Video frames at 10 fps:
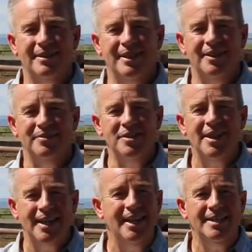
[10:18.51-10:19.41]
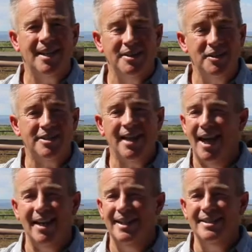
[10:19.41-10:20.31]
You know, if you think he's on your
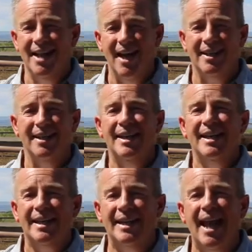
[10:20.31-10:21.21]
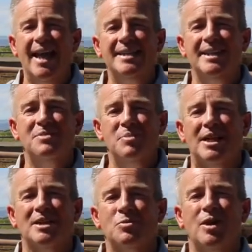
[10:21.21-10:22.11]
side, he's not. He hates us
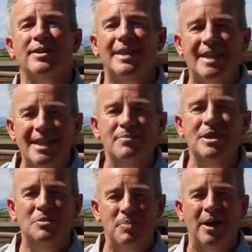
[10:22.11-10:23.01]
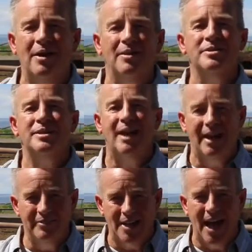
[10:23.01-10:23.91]
because we are the image bearers
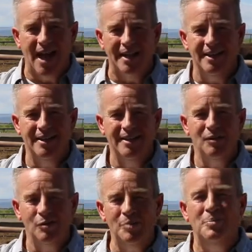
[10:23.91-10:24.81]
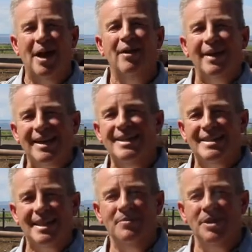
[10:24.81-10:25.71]
of God. We bear
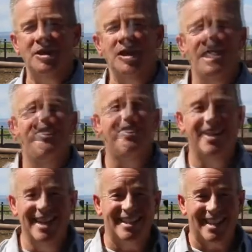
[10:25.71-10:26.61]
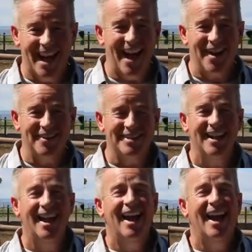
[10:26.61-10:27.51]
his image. These cows,
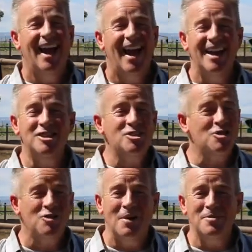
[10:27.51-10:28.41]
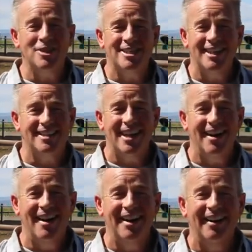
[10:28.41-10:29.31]
as scrumptious as they
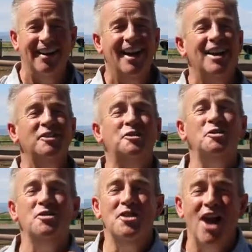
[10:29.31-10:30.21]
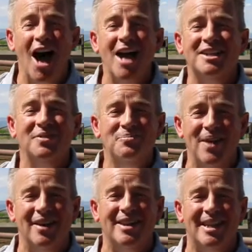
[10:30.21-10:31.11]
are, do not
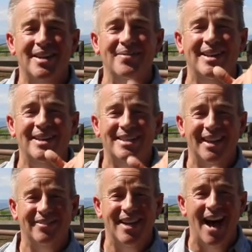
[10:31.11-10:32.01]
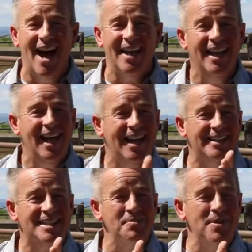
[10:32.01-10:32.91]
bear the image of God. And
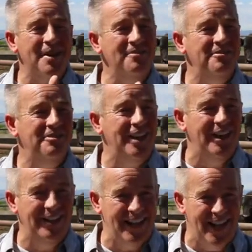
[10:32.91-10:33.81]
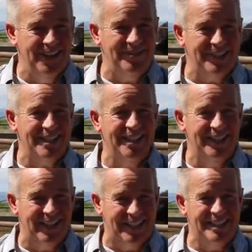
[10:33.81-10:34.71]
it's going to become very obvious
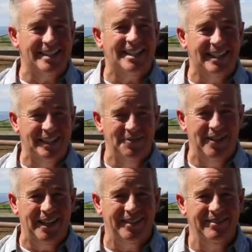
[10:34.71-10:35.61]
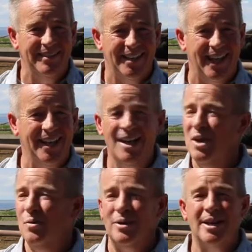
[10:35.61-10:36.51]
here in just a little bit. Okay?
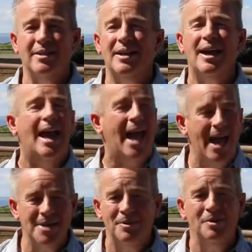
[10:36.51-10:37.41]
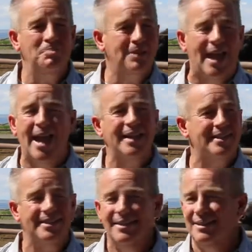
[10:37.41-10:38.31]
What other animal,
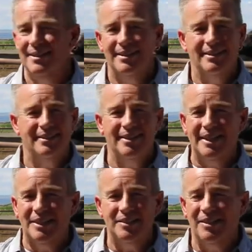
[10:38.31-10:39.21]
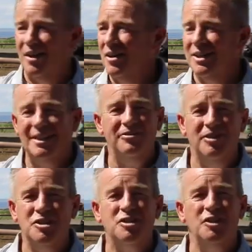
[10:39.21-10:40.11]
plant, you know, earthly
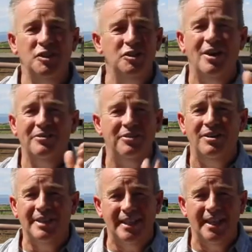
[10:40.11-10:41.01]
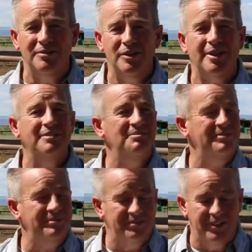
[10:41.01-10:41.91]
feature you have fallen in love with,
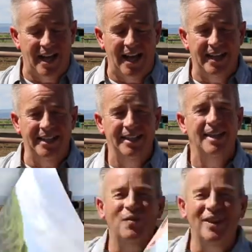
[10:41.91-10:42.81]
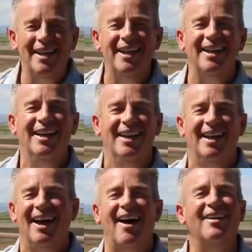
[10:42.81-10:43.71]
fine. So we
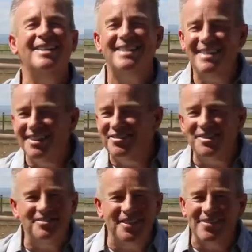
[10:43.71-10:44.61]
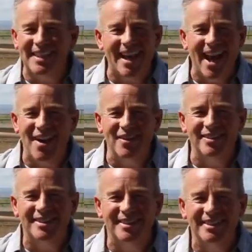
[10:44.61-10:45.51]
are different from the
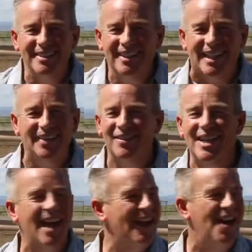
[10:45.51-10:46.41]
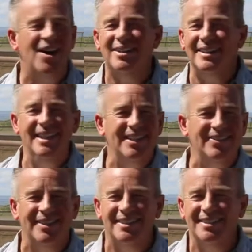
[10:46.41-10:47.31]
cows. Okay, we're not all
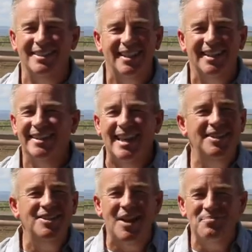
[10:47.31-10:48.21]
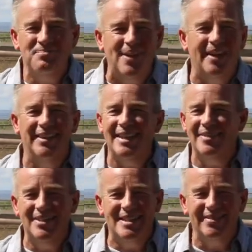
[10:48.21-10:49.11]
equal. They do not bear the
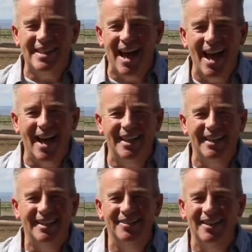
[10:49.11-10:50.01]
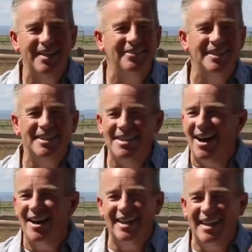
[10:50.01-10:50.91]
image of God. Whatever
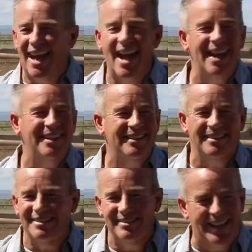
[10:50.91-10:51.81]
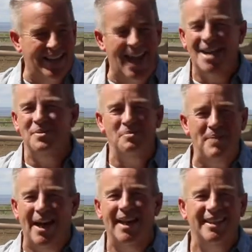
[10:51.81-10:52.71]
dog, cat, animal,
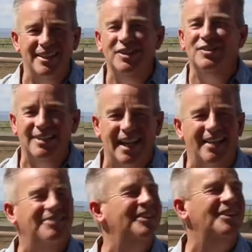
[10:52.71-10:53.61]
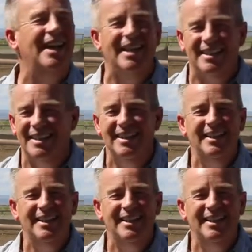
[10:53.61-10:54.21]
pet you love, great.